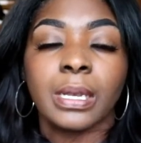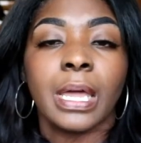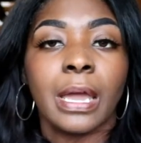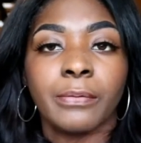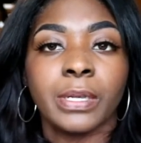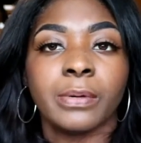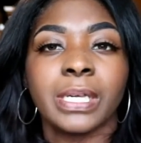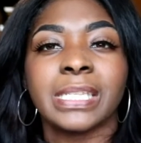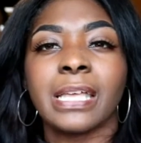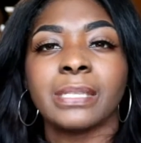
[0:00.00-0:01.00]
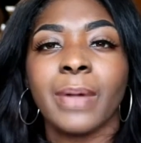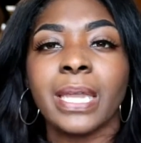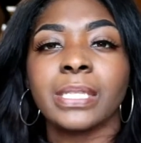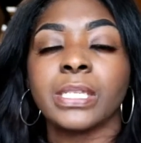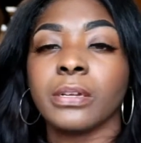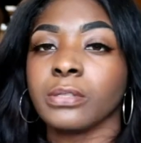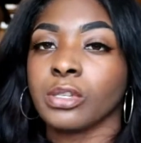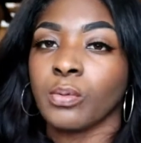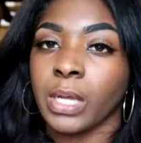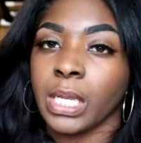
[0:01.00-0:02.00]
Like, I really would. Because I was about to turn
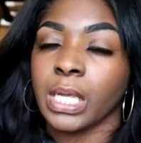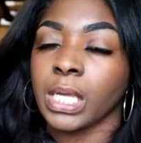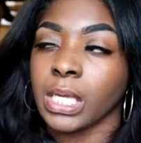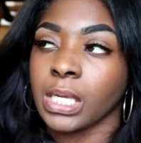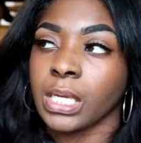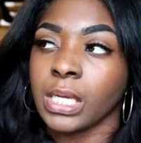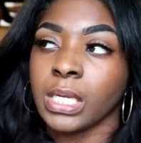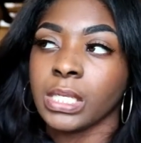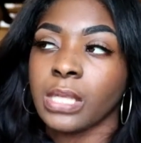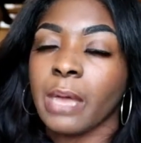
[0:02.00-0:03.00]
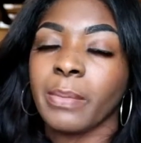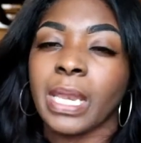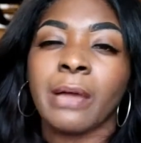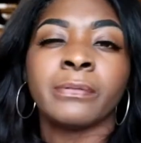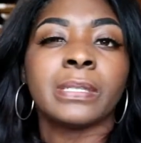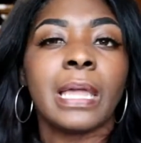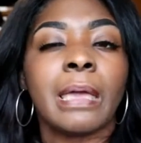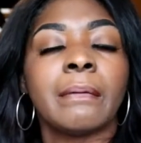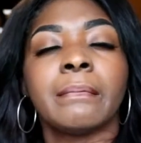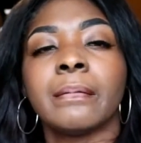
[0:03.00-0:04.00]
20. So, I mean, I was
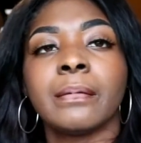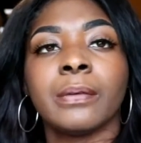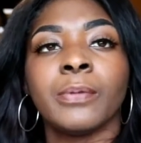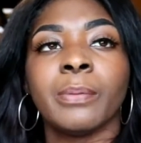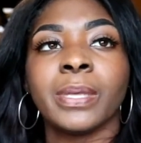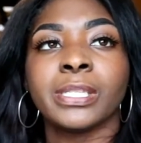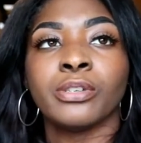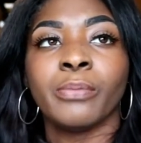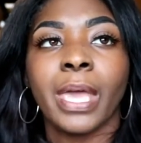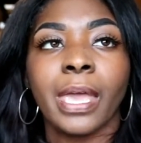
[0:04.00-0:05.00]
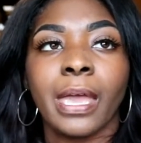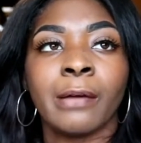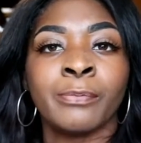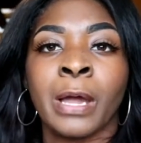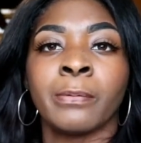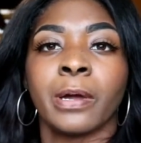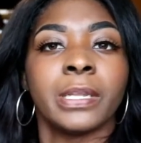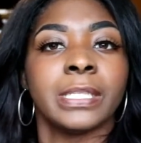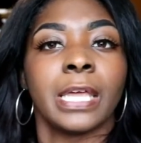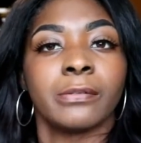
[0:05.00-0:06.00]
like, it wouldn't be too bad. I was probably going
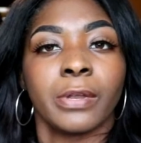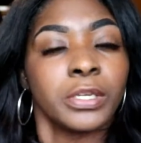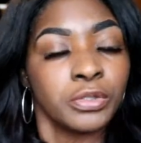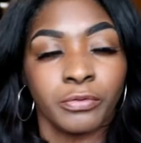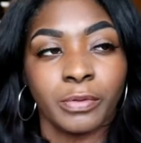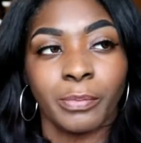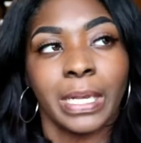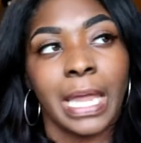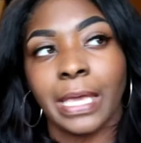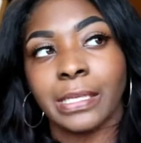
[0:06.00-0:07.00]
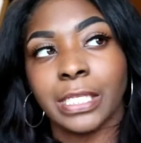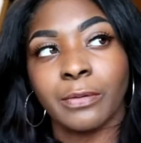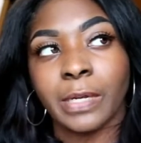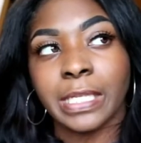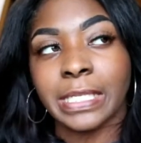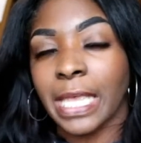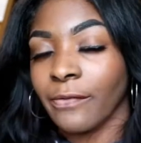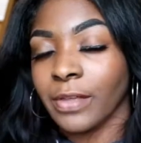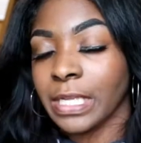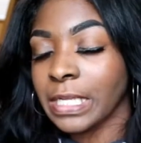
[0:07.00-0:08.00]
to exaggerate the truth and be like, he's
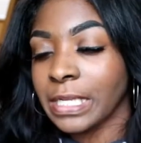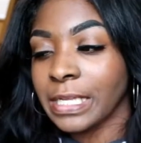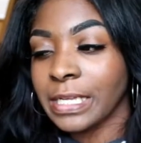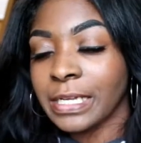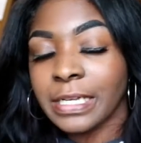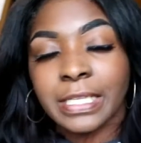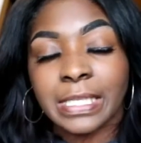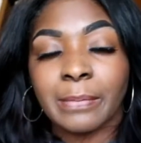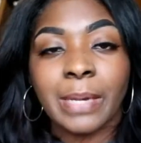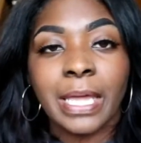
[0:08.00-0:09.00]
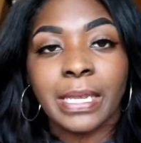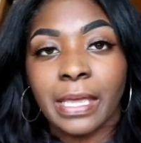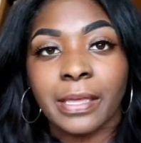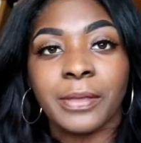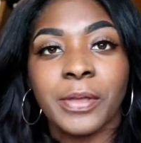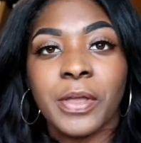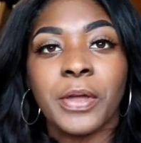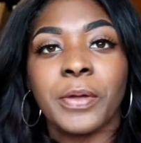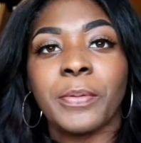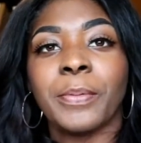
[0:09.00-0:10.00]
27 or something like that.
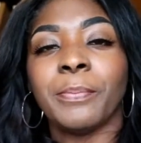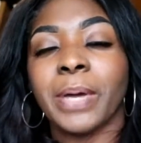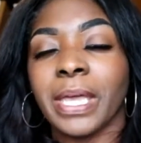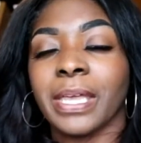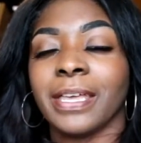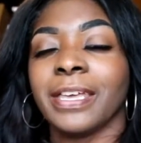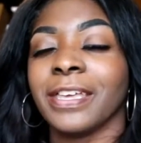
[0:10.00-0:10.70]
But